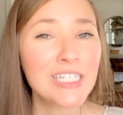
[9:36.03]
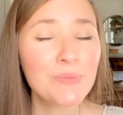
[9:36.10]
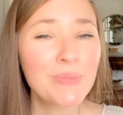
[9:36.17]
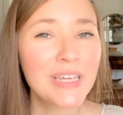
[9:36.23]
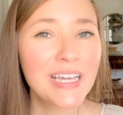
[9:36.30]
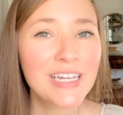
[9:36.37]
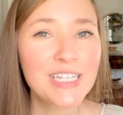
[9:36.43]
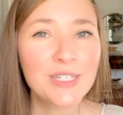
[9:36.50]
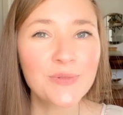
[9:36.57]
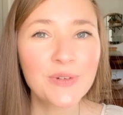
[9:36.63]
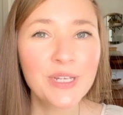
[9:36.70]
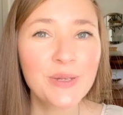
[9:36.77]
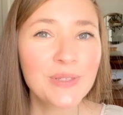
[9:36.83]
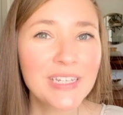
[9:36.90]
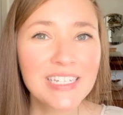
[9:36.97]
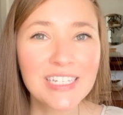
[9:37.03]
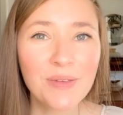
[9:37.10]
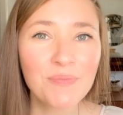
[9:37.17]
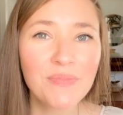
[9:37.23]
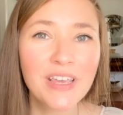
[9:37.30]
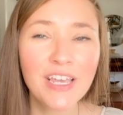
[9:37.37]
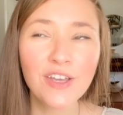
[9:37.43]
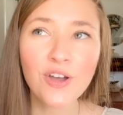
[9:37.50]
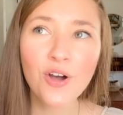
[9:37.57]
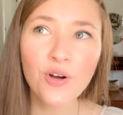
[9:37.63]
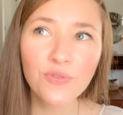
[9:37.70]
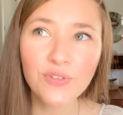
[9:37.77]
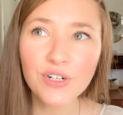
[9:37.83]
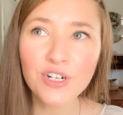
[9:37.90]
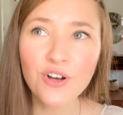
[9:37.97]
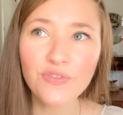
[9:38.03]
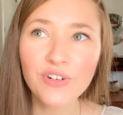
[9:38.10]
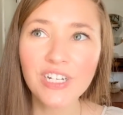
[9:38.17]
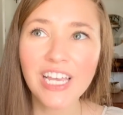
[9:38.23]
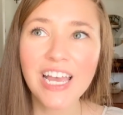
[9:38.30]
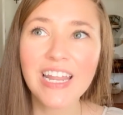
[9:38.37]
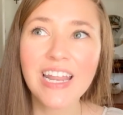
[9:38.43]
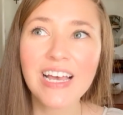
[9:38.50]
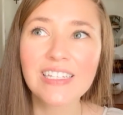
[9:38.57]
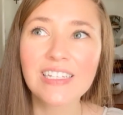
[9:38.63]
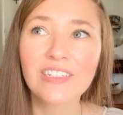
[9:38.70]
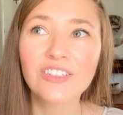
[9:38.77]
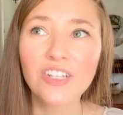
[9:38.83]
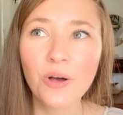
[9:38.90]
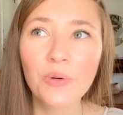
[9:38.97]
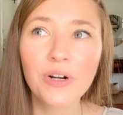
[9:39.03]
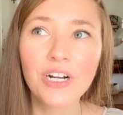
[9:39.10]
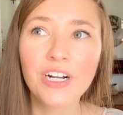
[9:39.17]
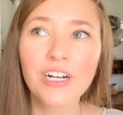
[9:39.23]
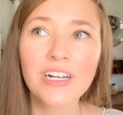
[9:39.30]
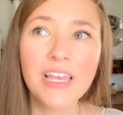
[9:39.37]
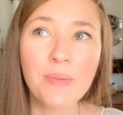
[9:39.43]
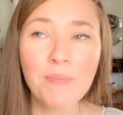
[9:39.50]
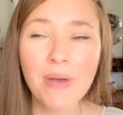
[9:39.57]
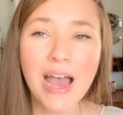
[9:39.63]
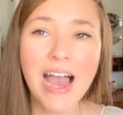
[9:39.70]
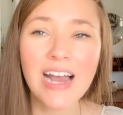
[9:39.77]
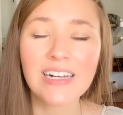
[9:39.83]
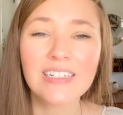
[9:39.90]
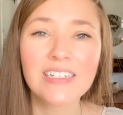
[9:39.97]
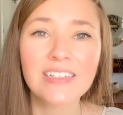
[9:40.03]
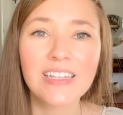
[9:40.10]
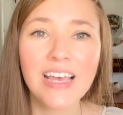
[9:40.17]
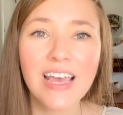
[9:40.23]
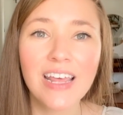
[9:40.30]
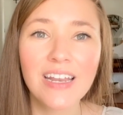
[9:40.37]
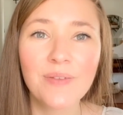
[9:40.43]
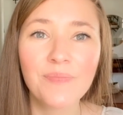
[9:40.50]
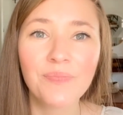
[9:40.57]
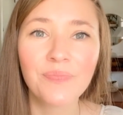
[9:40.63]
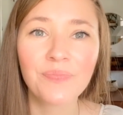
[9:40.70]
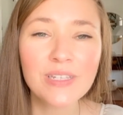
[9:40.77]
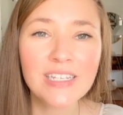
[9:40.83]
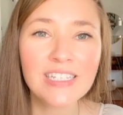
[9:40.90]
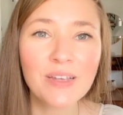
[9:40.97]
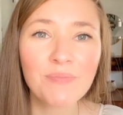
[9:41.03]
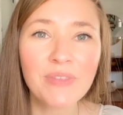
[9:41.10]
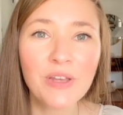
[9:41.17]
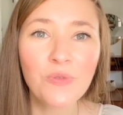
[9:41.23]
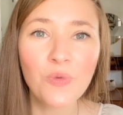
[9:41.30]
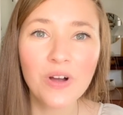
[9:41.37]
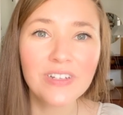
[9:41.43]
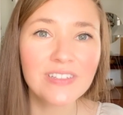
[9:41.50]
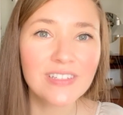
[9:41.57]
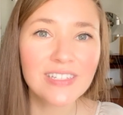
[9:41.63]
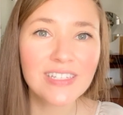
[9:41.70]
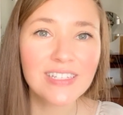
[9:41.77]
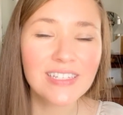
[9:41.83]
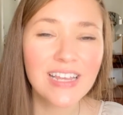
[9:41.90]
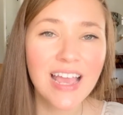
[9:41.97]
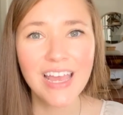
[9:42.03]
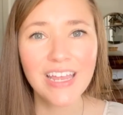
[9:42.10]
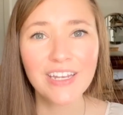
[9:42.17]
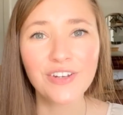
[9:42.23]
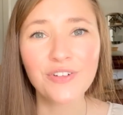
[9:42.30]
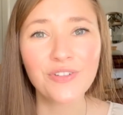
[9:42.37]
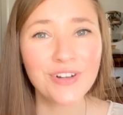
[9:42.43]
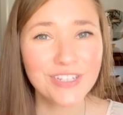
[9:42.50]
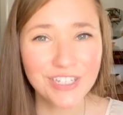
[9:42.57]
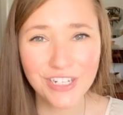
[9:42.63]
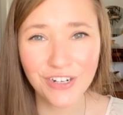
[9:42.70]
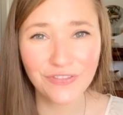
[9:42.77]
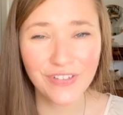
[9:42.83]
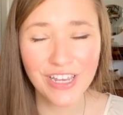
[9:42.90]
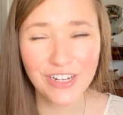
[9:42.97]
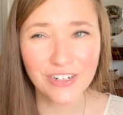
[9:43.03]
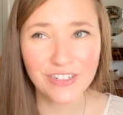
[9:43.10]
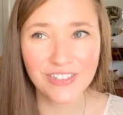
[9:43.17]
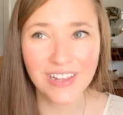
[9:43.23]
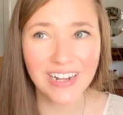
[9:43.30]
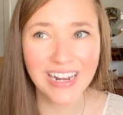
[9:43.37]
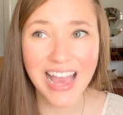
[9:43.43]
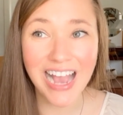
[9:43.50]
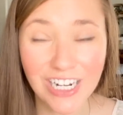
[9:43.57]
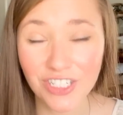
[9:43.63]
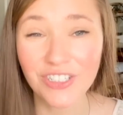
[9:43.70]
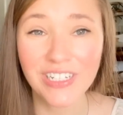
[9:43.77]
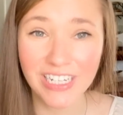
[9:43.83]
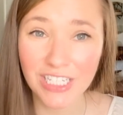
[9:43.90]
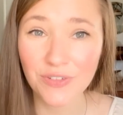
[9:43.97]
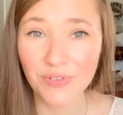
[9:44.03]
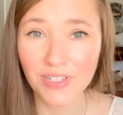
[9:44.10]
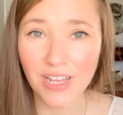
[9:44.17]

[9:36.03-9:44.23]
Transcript: that's because reusing something over and over again has a lower impact than using something once and crossing your fingers that it actually gets